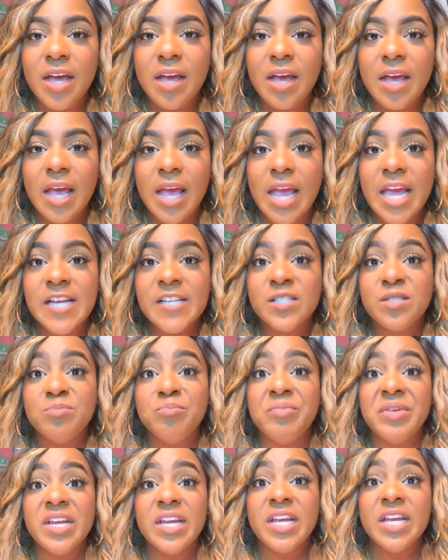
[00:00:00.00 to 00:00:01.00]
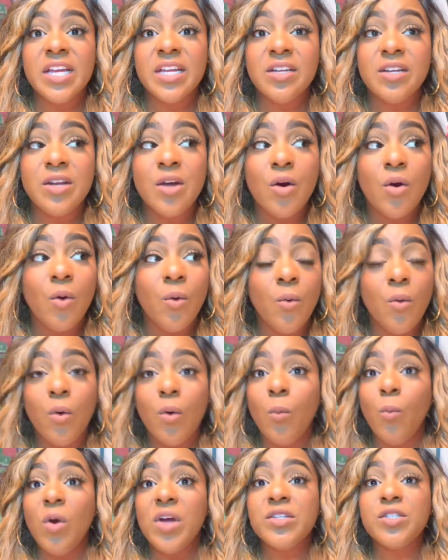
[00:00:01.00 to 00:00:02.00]
has been
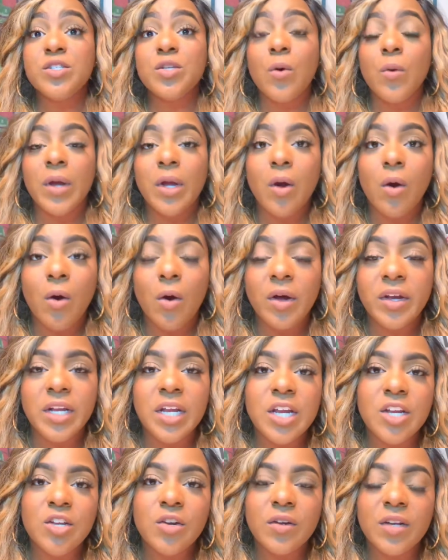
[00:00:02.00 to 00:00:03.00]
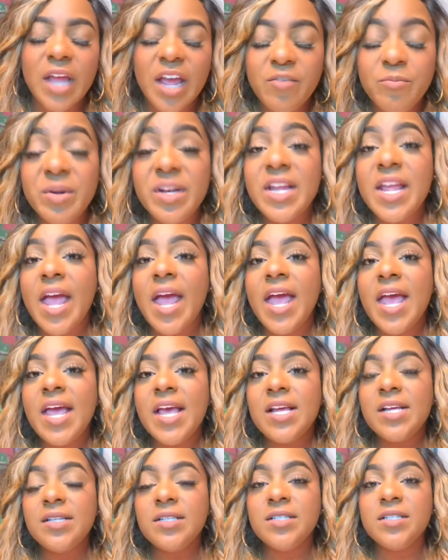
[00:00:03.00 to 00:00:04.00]
or what's going on in your life, but it
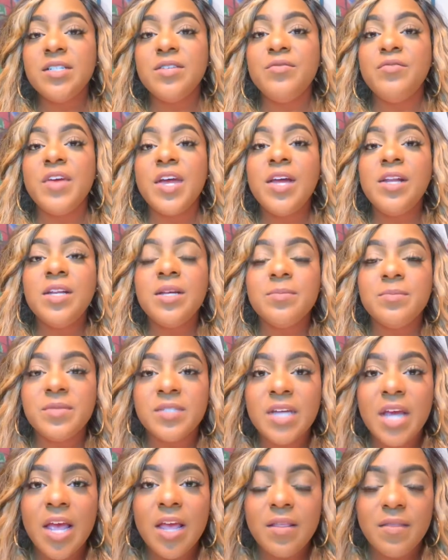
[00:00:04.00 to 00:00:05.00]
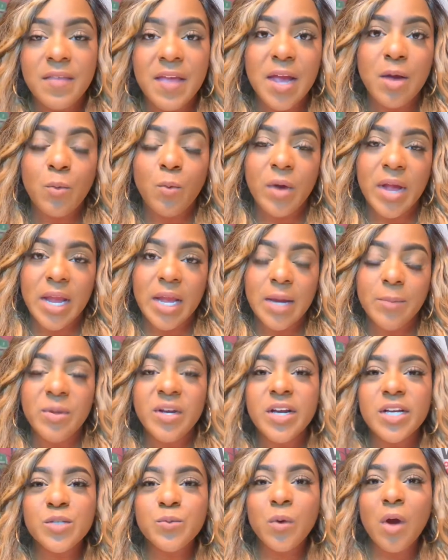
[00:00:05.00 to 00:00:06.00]
has developed that way
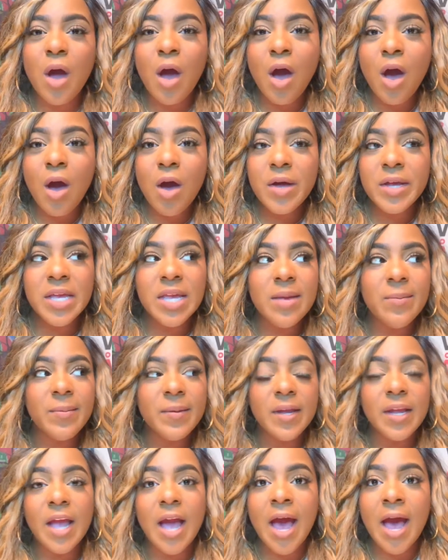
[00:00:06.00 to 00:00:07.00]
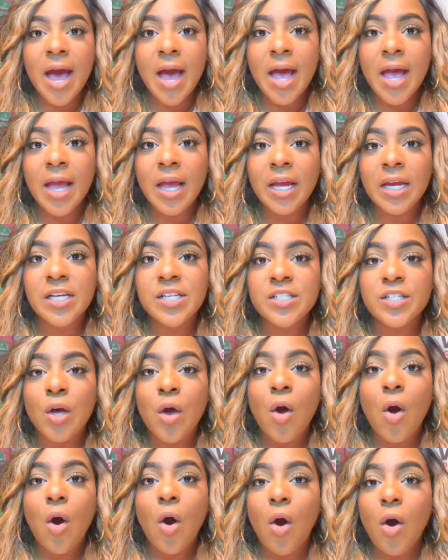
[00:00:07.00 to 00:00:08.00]
because we're all keeping eyes
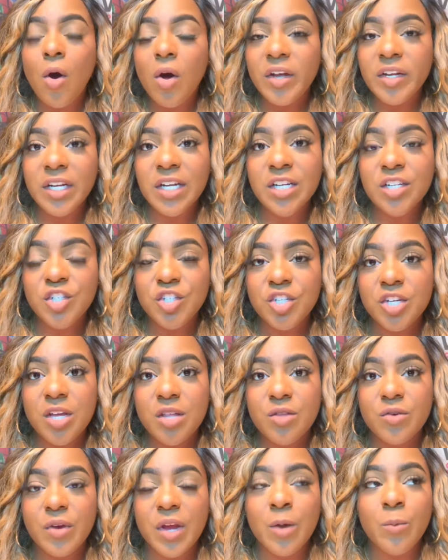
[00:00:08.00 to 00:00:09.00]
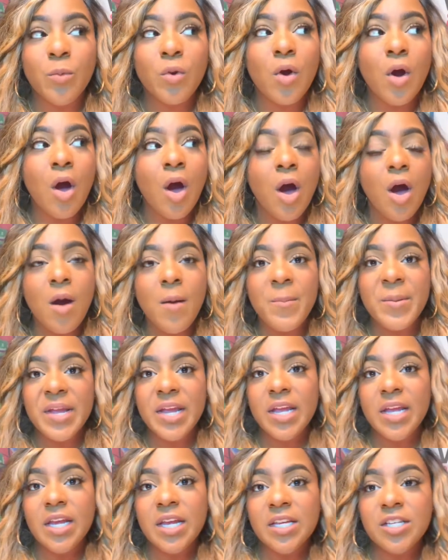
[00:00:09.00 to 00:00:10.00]
on each other and we're all paying